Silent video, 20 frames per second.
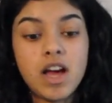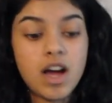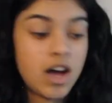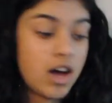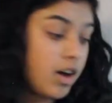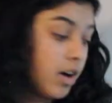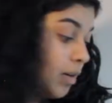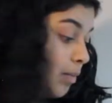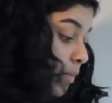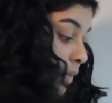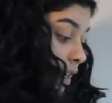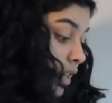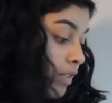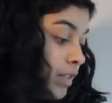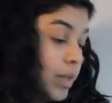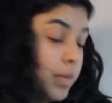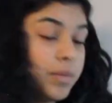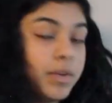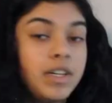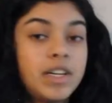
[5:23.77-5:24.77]
If
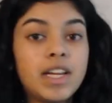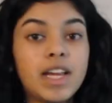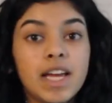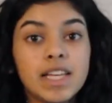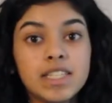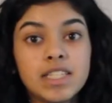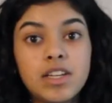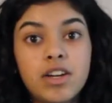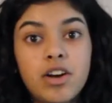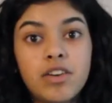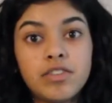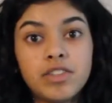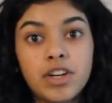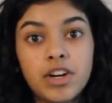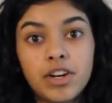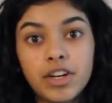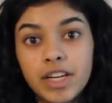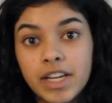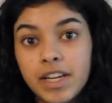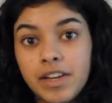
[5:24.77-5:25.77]
someone gets an off
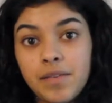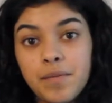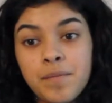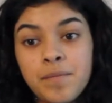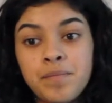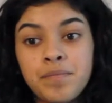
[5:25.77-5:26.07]
target,